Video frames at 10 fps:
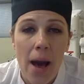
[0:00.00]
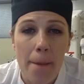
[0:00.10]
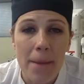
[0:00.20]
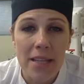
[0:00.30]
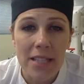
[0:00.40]

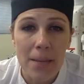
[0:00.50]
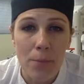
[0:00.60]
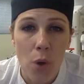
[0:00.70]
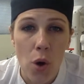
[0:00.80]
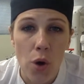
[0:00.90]
mixing
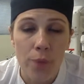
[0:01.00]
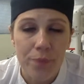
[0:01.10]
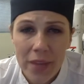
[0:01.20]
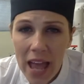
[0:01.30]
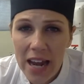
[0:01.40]
bowl,
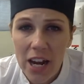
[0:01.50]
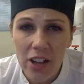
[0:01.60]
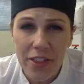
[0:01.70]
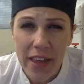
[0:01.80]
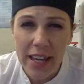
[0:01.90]
and
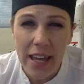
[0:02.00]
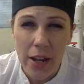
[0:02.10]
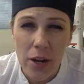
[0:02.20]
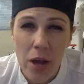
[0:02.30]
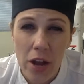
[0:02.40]
it'll thicken
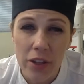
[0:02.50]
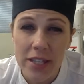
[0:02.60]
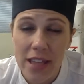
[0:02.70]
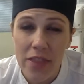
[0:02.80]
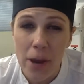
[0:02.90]
and it'll
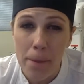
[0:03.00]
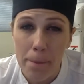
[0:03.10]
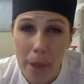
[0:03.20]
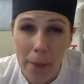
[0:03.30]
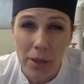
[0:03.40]
sit there
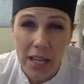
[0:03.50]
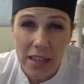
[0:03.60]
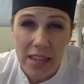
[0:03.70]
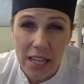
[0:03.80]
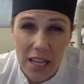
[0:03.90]

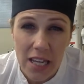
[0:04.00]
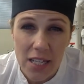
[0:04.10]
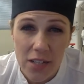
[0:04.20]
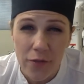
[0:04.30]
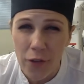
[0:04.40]
bubbly
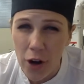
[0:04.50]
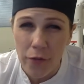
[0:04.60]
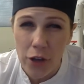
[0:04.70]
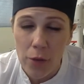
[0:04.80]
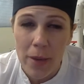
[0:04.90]
thickened for
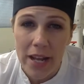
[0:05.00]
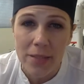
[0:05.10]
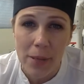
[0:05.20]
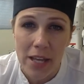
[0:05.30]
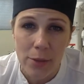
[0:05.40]
a few
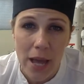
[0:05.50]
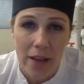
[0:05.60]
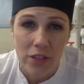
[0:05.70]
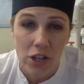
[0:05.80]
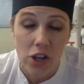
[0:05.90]
minutes because we
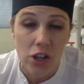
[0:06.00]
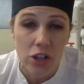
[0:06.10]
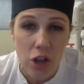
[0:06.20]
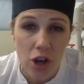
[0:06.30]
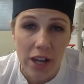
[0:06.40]
had to
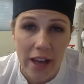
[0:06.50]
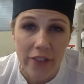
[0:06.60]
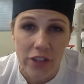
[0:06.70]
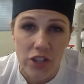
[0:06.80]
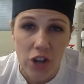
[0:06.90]
cook
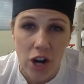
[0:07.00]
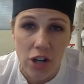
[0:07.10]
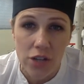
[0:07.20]
out the starch